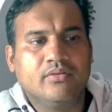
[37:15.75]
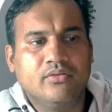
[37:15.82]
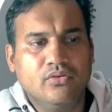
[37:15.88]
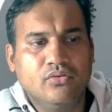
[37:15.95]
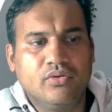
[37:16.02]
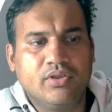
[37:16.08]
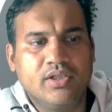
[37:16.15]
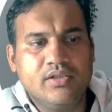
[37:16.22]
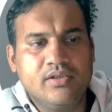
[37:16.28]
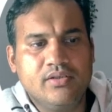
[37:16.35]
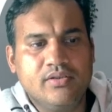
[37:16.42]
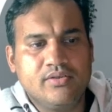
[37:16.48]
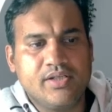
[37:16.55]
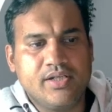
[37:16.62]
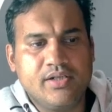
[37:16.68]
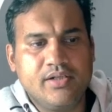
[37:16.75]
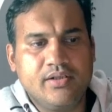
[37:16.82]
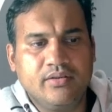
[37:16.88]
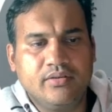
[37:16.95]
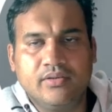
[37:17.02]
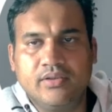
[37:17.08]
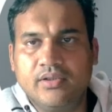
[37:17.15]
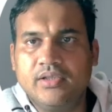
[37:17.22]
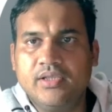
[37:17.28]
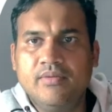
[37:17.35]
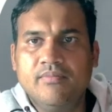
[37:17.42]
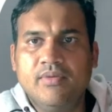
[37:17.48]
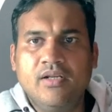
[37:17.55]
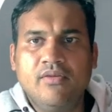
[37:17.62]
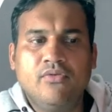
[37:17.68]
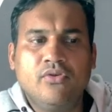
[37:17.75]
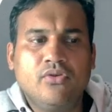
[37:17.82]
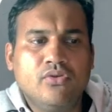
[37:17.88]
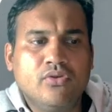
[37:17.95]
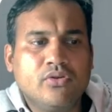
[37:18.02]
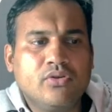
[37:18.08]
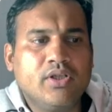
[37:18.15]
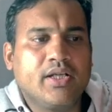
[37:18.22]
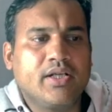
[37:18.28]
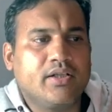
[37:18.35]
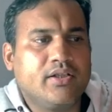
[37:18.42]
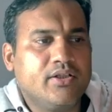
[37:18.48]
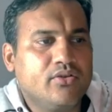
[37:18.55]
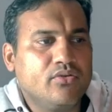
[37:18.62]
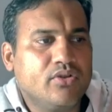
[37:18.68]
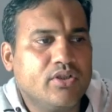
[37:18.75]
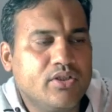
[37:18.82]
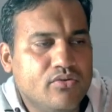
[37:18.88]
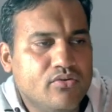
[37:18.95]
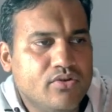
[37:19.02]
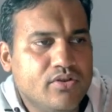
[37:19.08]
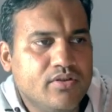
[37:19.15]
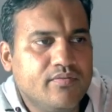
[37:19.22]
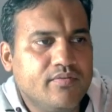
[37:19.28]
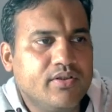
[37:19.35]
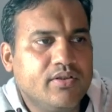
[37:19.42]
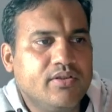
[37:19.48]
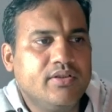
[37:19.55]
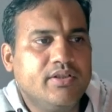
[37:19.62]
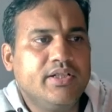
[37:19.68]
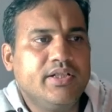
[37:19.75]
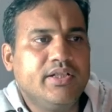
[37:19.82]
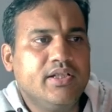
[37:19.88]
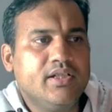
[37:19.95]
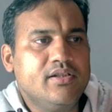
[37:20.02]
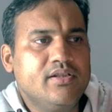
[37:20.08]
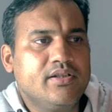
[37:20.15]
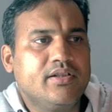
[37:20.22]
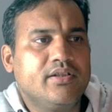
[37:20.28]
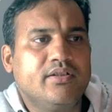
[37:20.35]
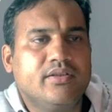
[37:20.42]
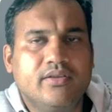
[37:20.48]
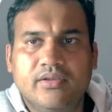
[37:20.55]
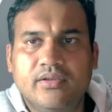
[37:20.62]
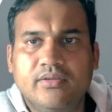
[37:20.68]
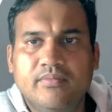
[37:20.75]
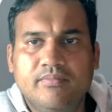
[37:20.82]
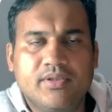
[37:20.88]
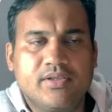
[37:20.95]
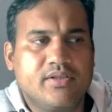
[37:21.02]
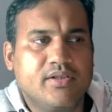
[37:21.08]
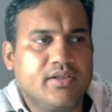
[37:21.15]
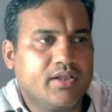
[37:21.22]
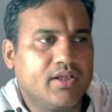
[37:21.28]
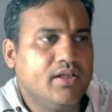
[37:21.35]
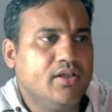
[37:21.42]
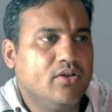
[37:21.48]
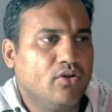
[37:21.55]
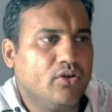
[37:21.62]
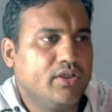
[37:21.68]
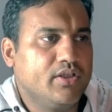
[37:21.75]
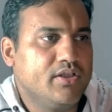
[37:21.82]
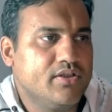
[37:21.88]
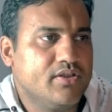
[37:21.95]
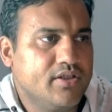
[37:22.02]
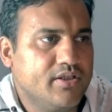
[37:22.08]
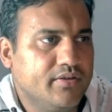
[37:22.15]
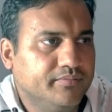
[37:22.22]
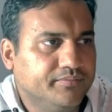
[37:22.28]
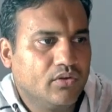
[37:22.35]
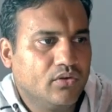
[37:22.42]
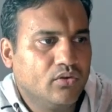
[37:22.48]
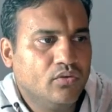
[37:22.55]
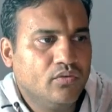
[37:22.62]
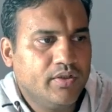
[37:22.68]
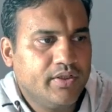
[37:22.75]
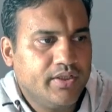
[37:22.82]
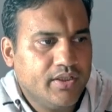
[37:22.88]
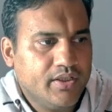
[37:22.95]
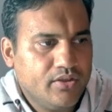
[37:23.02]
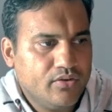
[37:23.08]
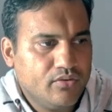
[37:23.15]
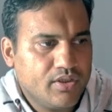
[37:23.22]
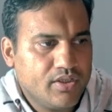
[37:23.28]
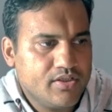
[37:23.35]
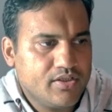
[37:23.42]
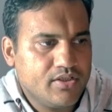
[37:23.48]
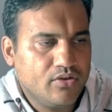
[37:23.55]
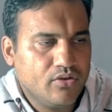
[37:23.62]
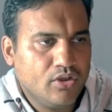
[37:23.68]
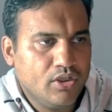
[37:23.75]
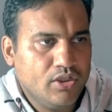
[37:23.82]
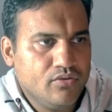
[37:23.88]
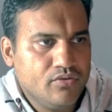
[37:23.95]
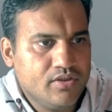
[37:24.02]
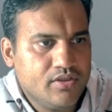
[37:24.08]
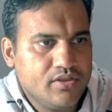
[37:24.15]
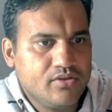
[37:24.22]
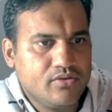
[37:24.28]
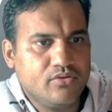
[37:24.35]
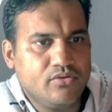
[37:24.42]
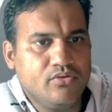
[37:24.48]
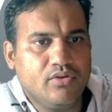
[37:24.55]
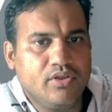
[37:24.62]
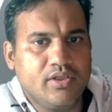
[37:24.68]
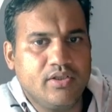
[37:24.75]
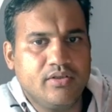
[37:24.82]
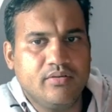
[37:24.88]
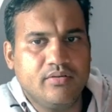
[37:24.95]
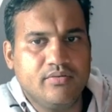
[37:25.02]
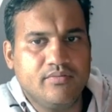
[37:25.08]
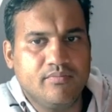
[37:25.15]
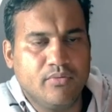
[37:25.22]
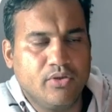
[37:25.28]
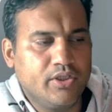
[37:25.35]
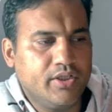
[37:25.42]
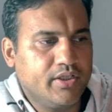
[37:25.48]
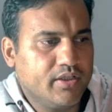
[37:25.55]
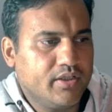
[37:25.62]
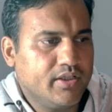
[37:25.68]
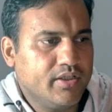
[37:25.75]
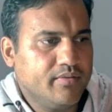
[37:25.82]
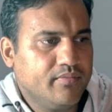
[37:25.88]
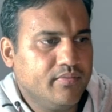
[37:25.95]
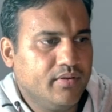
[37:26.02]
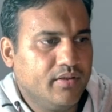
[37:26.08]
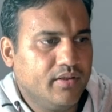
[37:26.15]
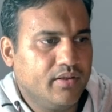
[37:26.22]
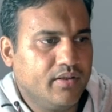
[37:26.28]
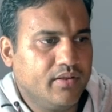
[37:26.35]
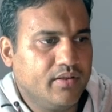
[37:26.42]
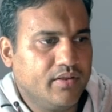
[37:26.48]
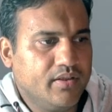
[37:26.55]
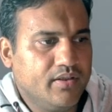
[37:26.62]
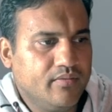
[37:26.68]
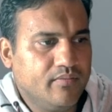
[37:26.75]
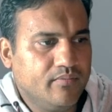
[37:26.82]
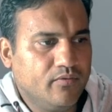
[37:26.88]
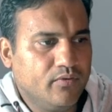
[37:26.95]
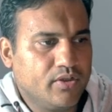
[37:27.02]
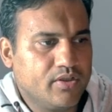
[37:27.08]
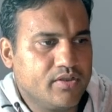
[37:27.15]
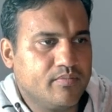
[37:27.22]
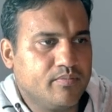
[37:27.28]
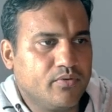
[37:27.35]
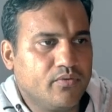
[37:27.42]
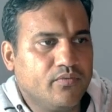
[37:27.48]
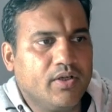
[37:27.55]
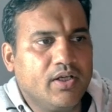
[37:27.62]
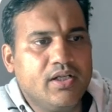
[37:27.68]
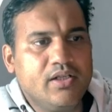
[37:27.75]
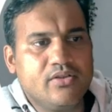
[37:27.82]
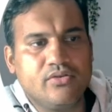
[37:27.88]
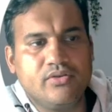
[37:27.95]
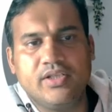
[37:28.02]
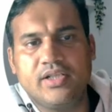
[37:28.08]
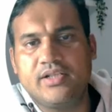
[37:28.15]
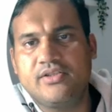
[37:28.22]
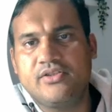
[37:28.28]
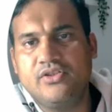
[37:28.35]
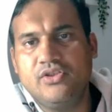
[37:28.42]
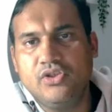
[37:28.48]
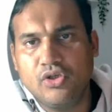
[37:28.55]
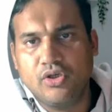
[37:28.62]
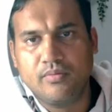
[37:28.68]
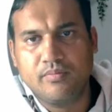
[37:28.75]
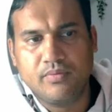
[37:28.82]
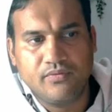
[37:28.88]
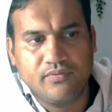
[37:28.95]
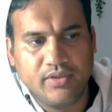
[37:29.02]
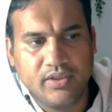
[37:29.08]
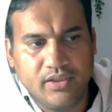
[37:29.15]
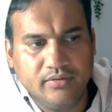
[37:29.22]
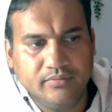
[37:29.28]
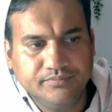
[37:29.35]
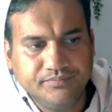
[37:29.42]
You can send the email, would go directly to the user with the details, and the person can log in easily. Over here you can see all users, so you can monitor them. And then what is a profile? So that's your profile.